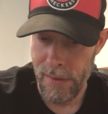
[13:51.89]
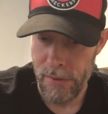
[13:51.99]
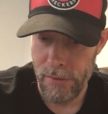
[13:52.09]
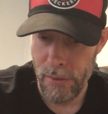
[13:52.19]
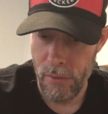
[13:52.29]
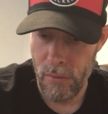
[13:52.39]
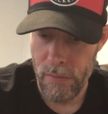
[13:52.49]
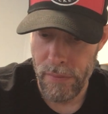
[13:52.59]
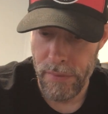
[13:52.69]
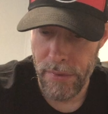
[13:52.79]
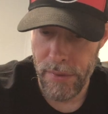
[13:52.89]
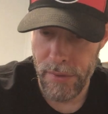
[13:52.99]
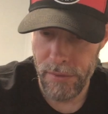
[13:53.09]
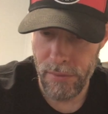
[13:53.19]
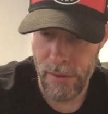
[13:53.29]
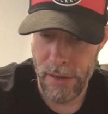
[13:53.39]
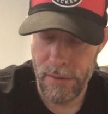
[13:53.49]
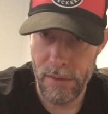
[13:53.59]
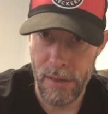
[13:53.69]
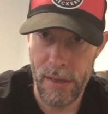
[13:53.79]
So this is a
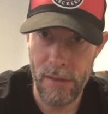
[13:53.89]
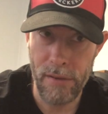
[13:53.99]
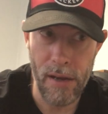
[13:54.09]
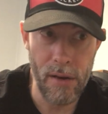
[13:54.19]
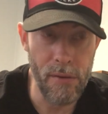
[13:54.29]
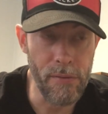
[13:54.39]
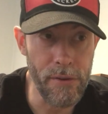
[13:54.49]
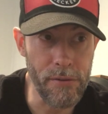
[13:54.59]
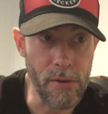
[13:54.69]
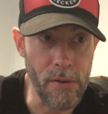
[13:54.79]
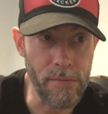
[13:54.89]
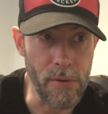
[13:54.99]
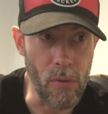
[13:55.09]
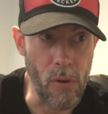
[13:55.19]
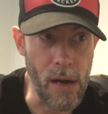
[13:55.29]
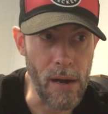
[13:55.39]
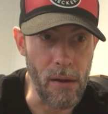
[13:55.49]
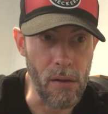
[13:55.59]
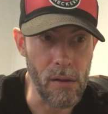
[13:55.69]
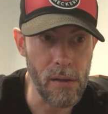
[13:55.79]
record that he's had an original of for a
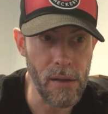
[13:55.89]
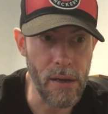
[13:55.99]
while.